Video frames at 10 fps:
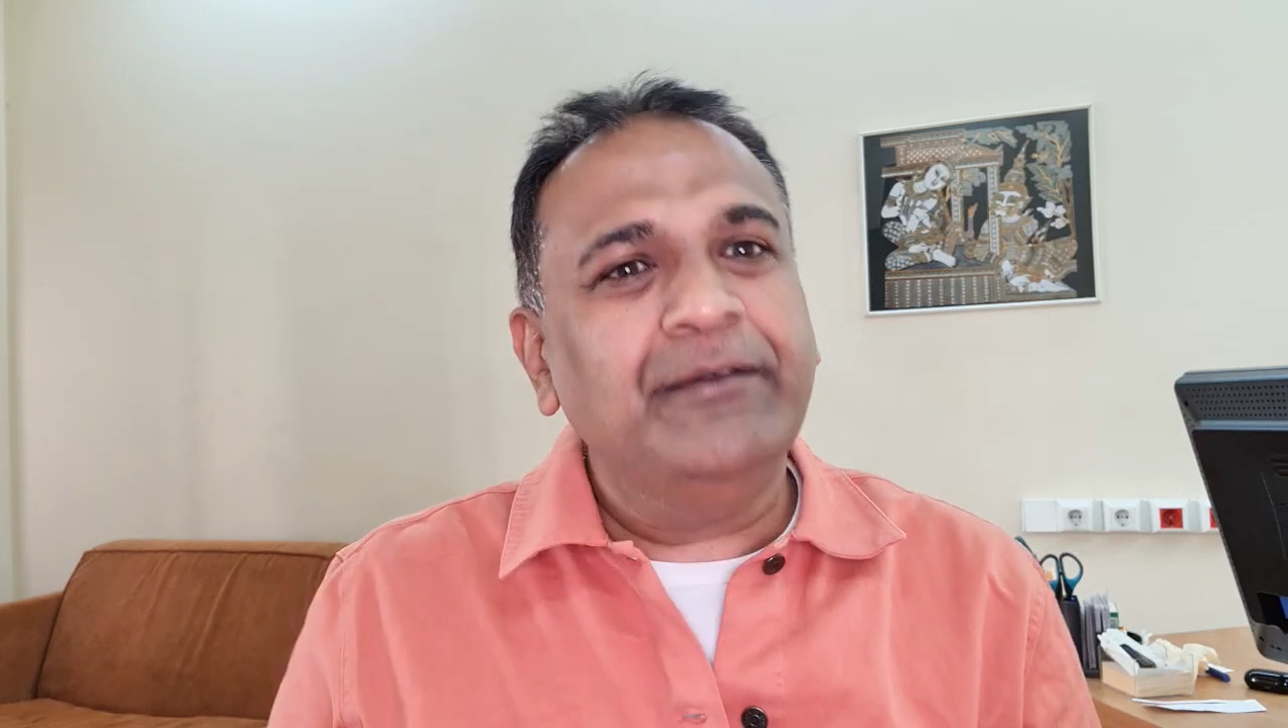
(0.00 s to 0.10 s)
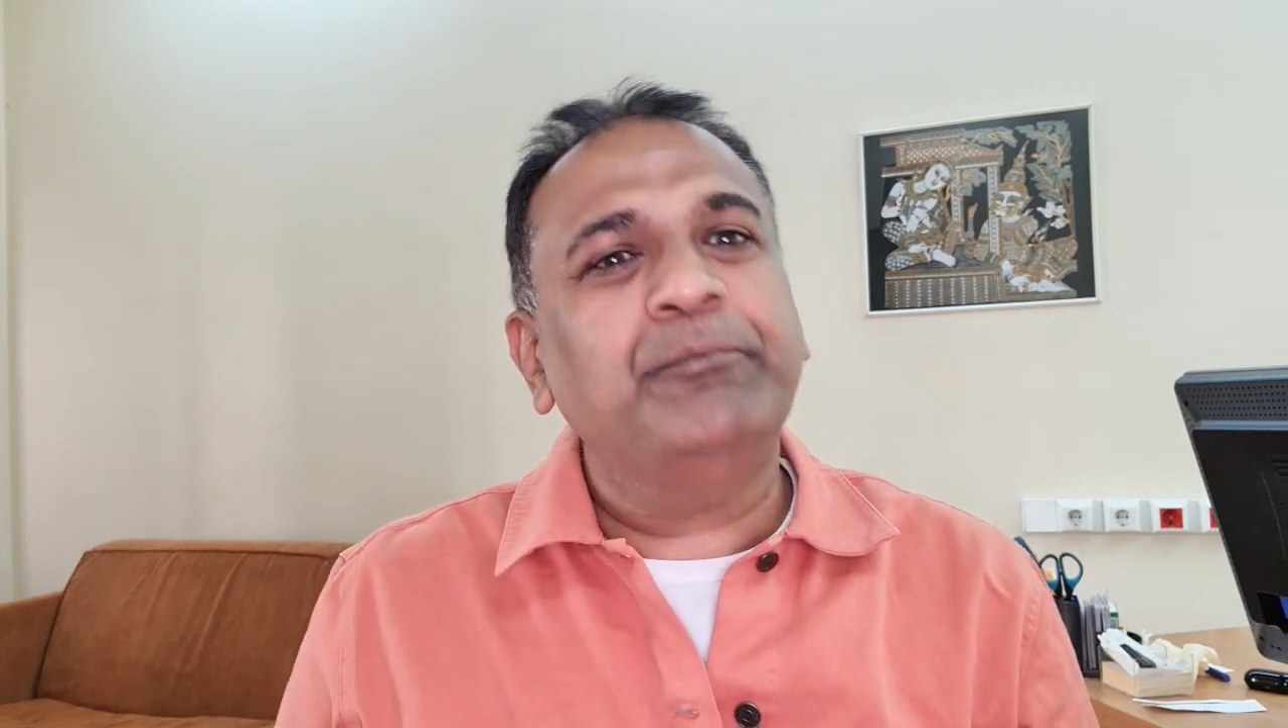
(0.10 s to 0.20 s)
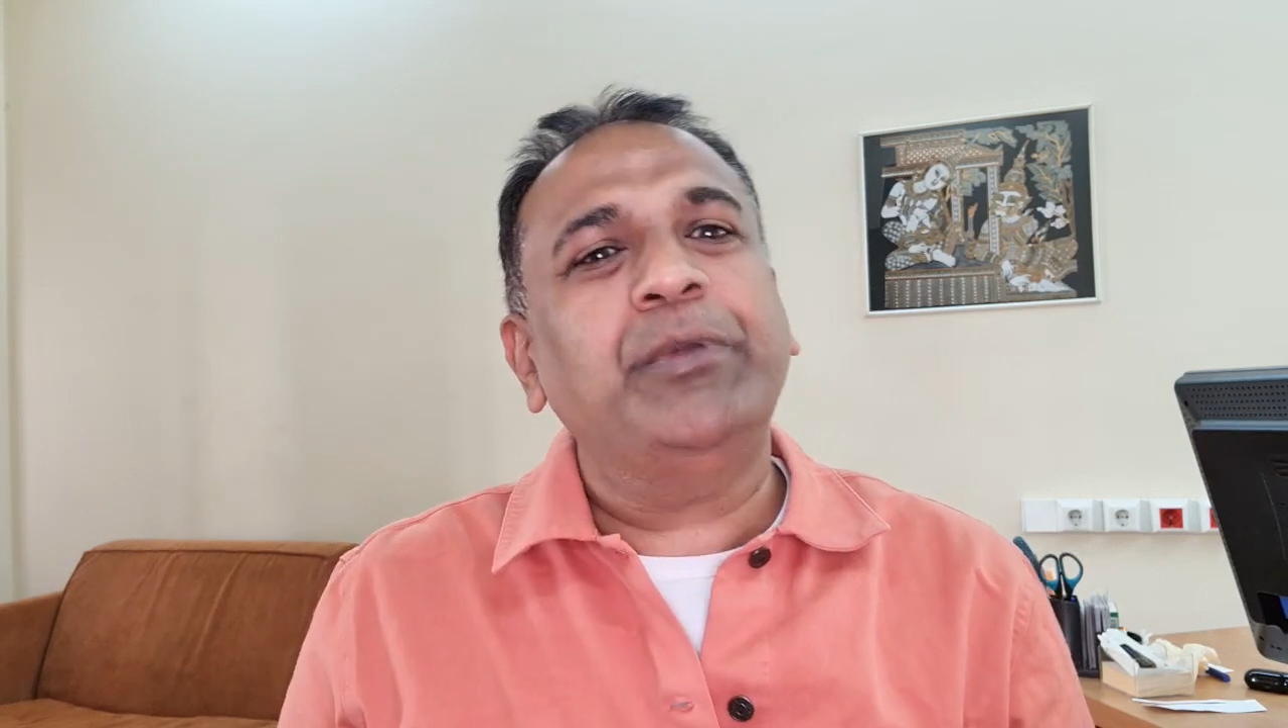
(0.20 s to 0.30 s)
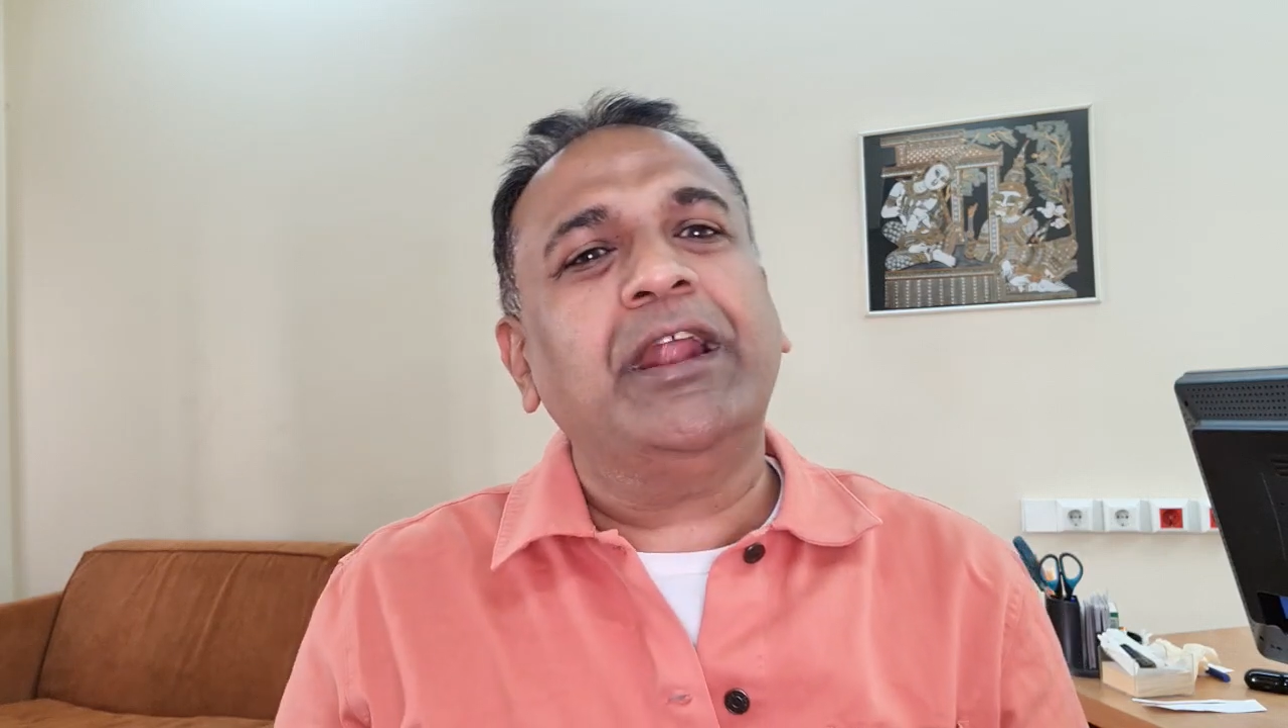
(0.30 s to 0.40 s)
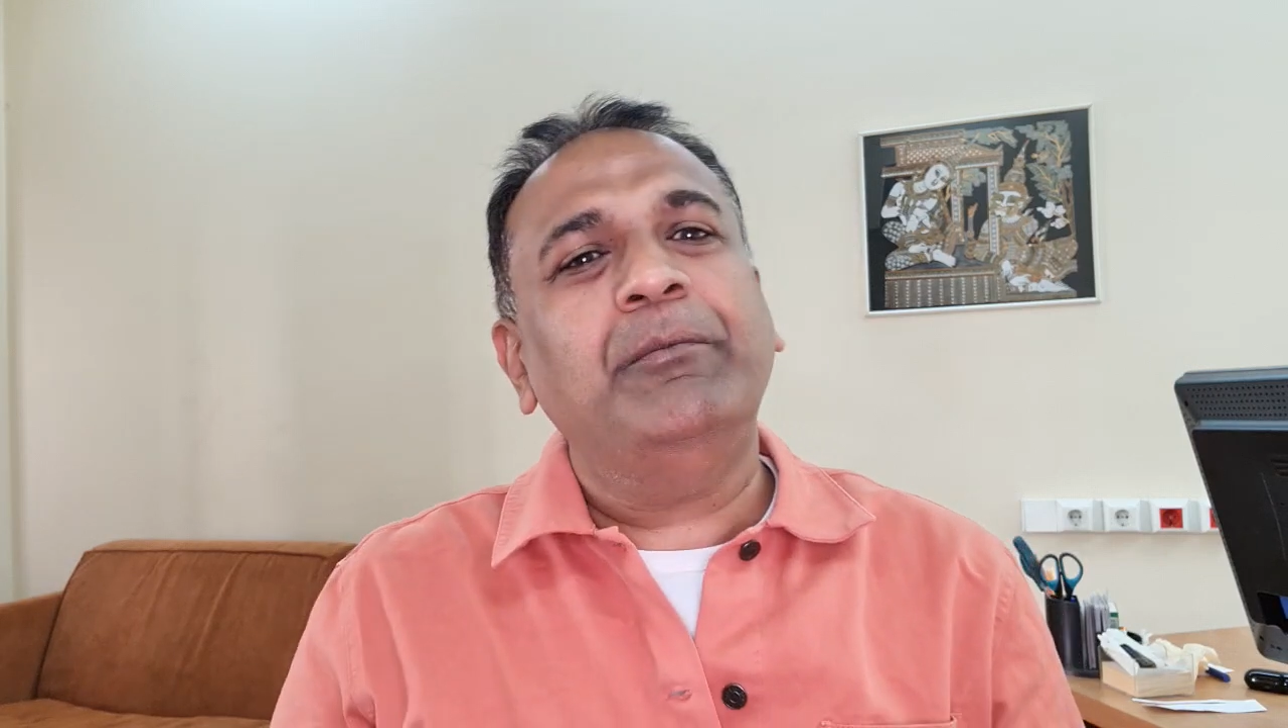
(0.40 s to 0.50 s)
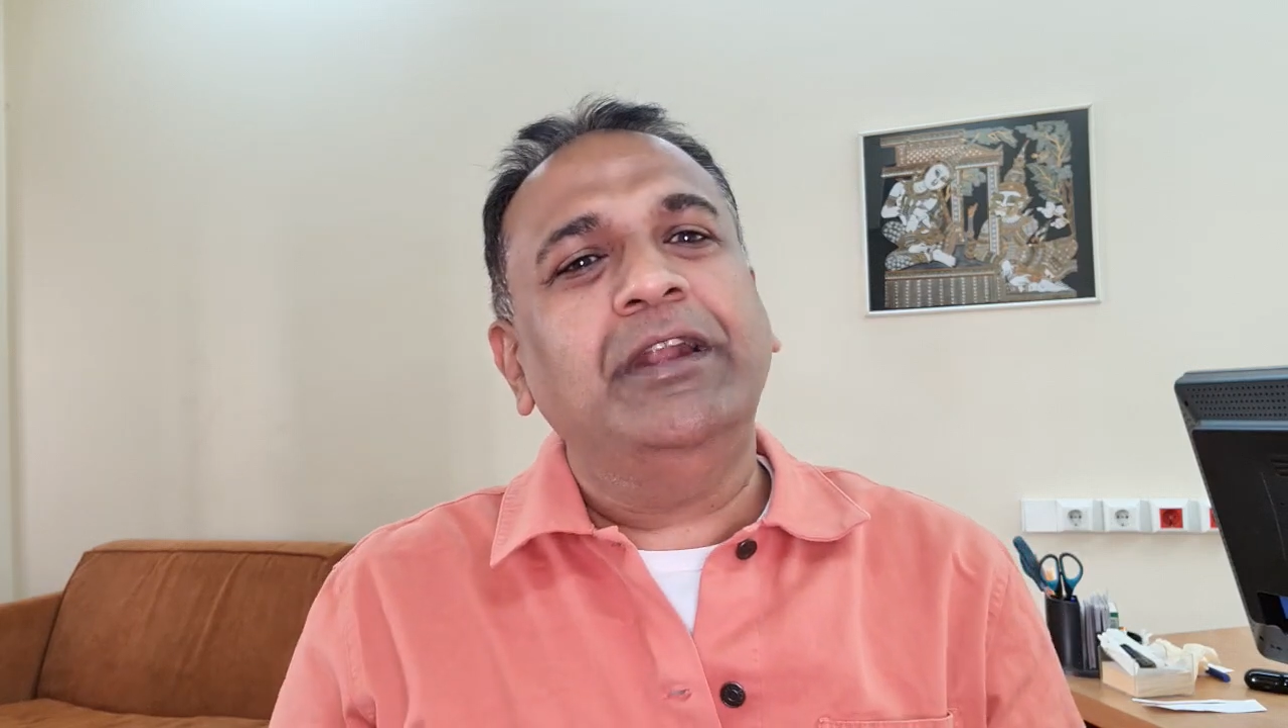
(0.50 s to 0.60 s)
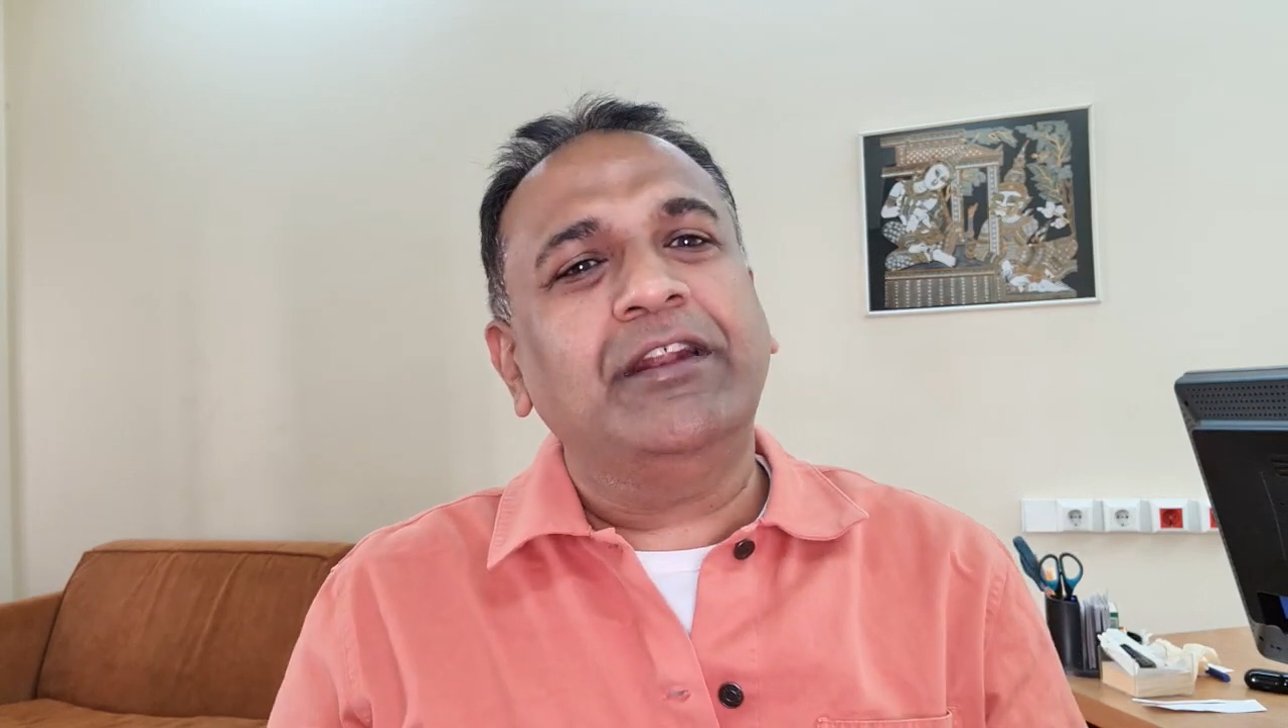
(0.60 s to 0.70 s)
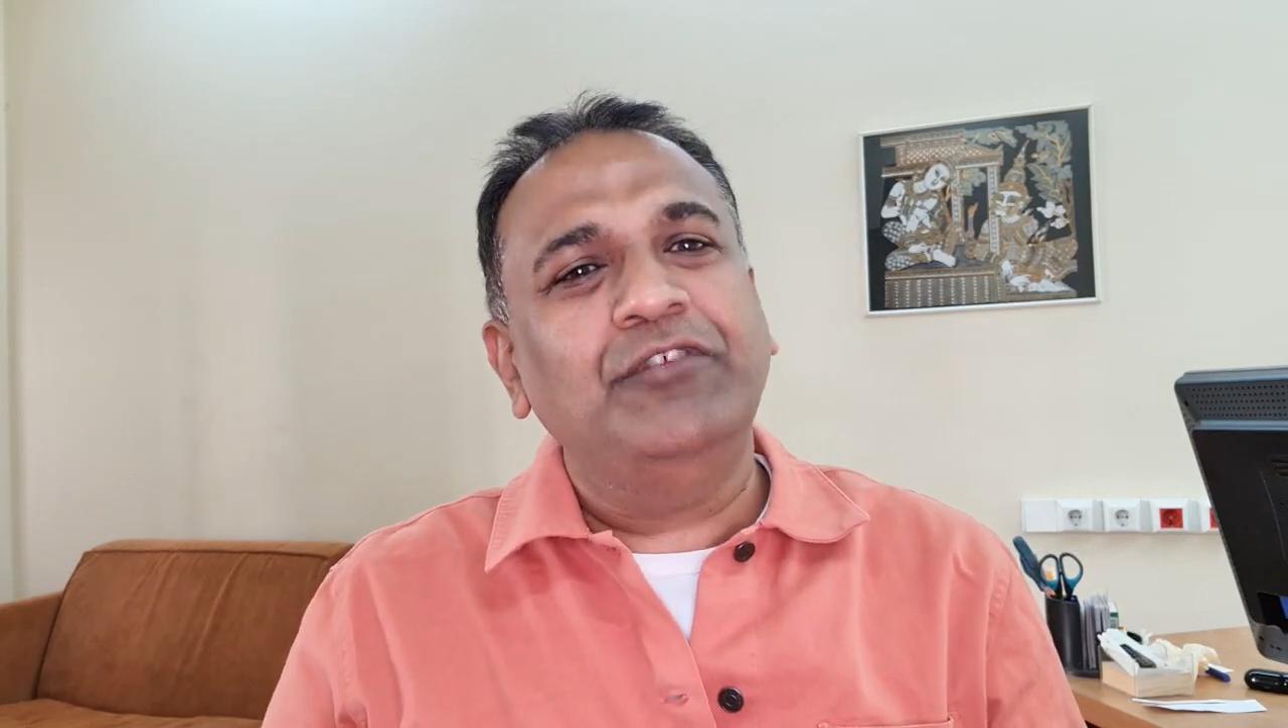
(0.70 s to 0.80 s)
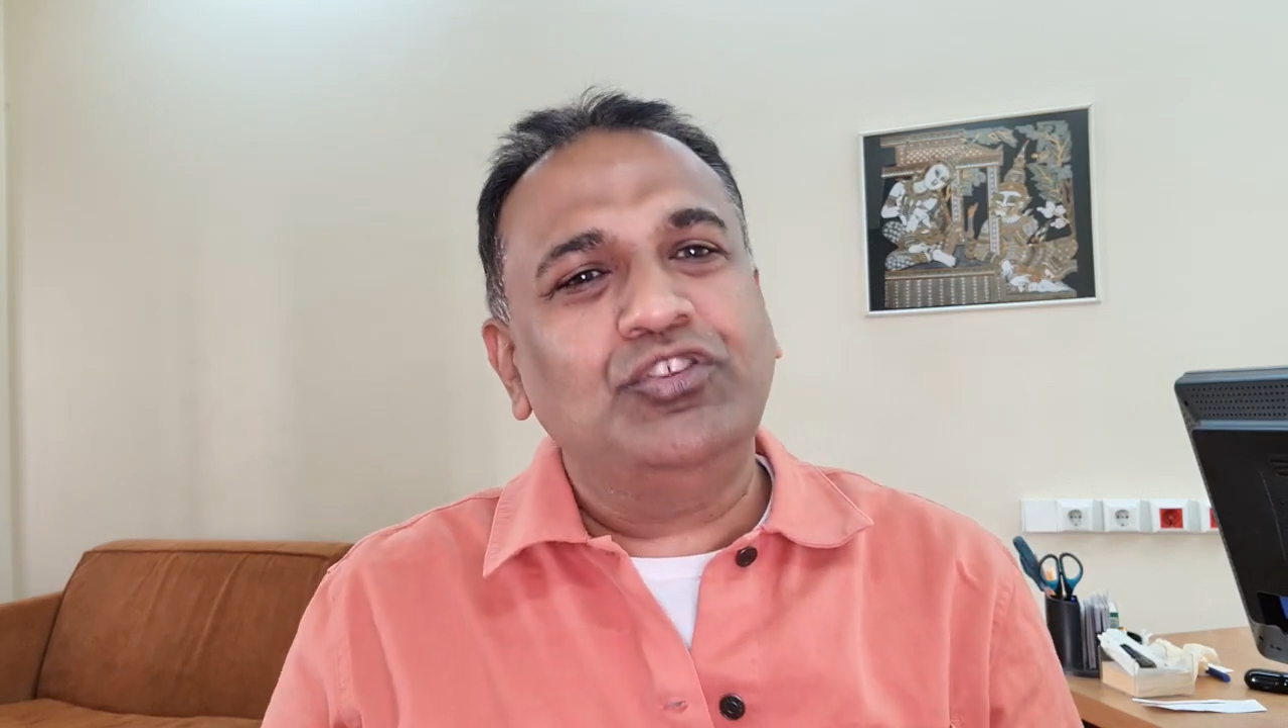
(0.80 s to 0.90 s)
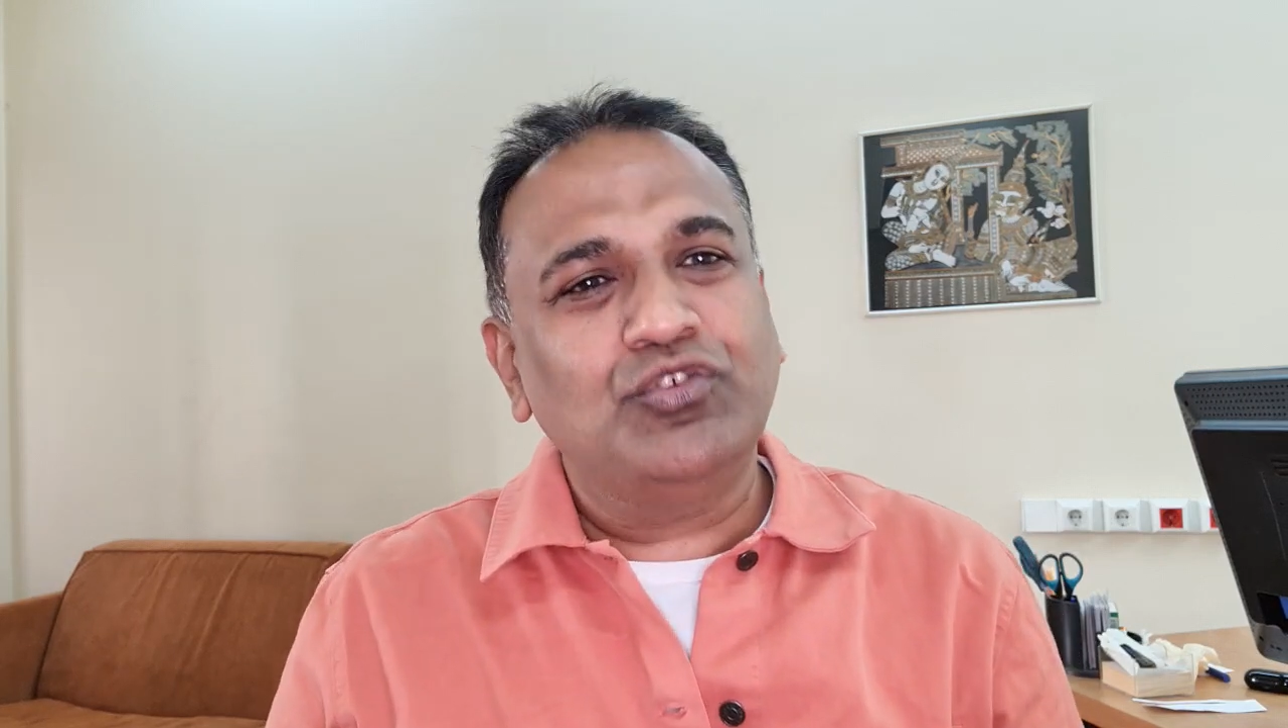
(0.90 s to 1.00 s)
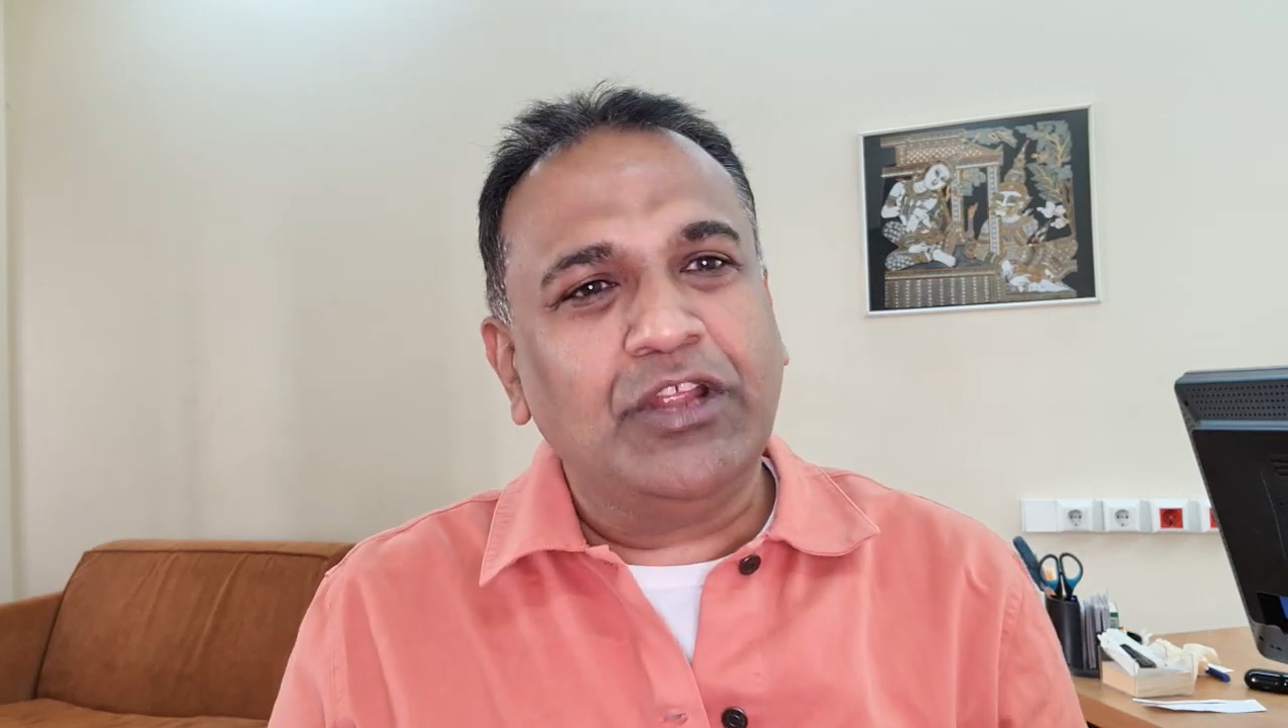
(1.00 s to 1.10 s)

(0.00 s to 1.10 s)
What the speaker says: parameter which